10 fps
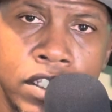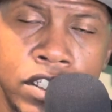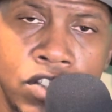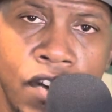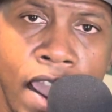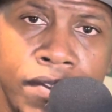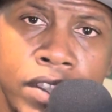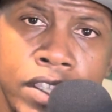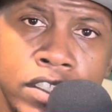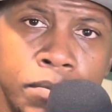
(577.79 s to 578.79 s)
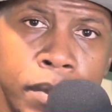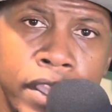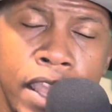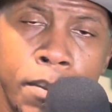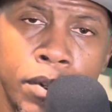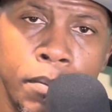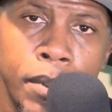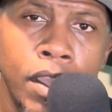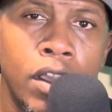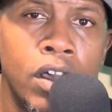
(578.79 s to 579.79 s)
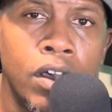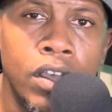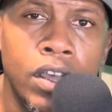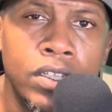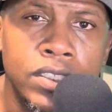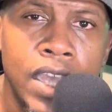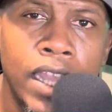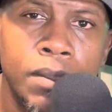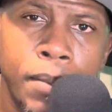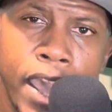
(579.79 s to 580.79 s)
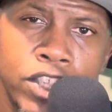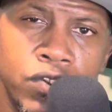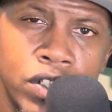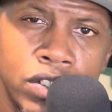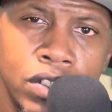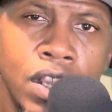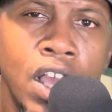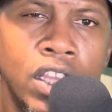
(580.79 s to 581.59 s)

and his craftiness of being able to be a solid pass rusher.